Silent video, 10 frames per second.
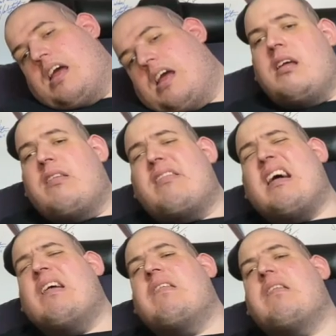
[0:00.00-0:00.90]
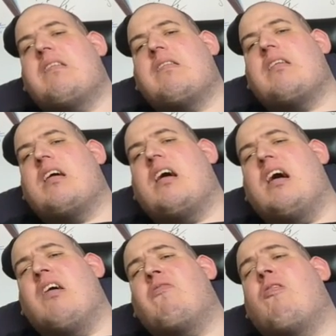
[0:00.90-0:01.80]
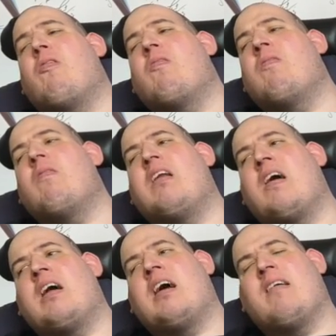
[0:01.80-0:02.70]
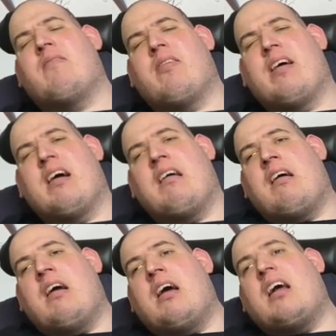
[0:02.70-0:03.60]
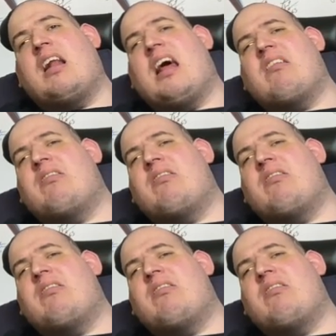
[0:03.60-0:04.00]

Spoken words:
So, overall lineup for Clash of